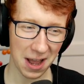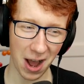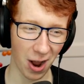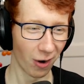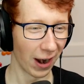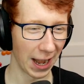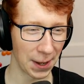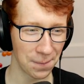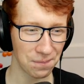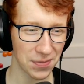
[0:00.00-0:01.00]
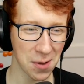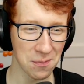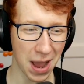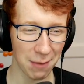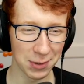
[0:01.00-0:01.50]
All right.
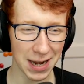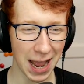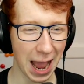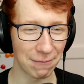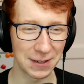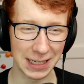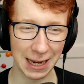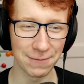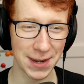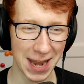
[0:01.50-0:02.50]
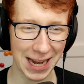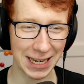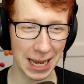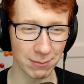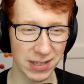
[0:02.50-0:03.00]
I'm, I'm gonna have to give the
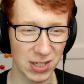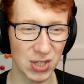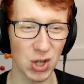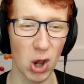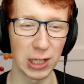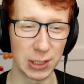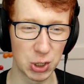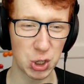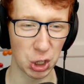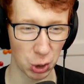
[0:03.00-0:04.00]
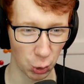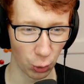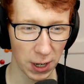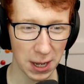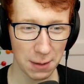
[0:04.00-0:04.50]
nicknames a solid
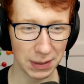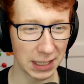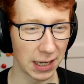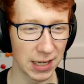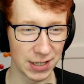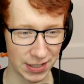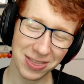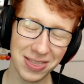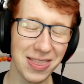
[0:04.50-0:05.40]
two because